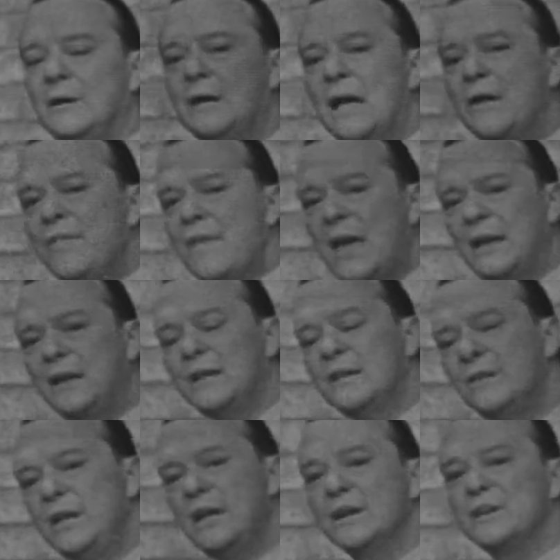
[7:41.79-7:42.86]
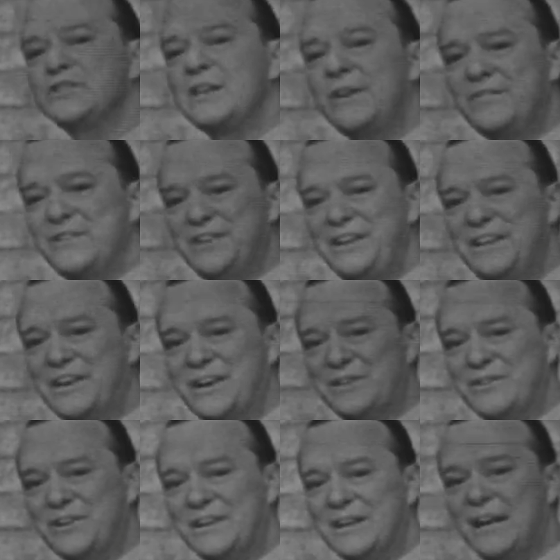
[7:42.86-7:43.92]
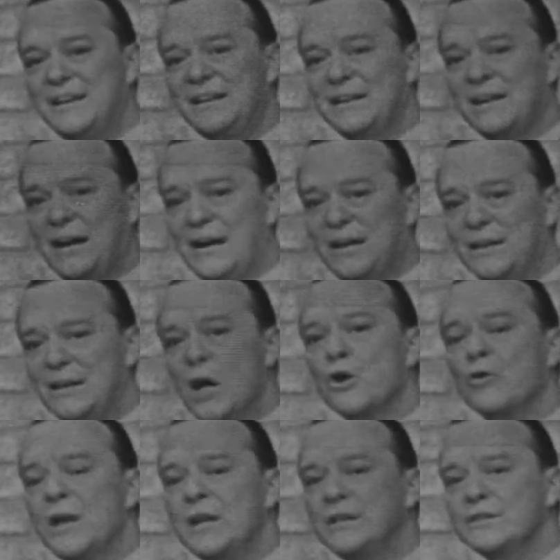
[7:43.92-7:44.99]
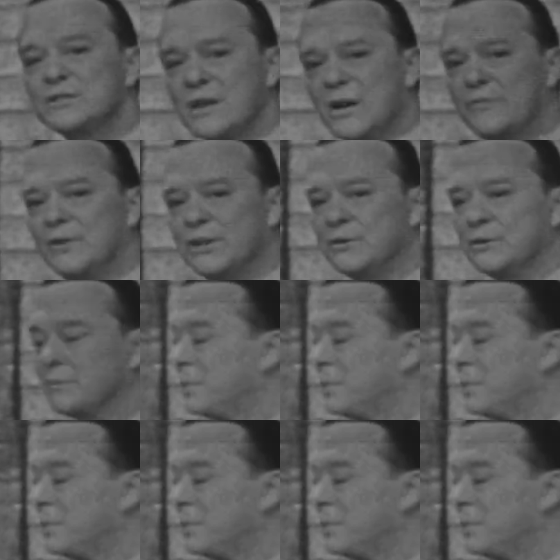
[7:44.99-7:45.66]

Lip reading: And then, in the year 1799, a great discovery took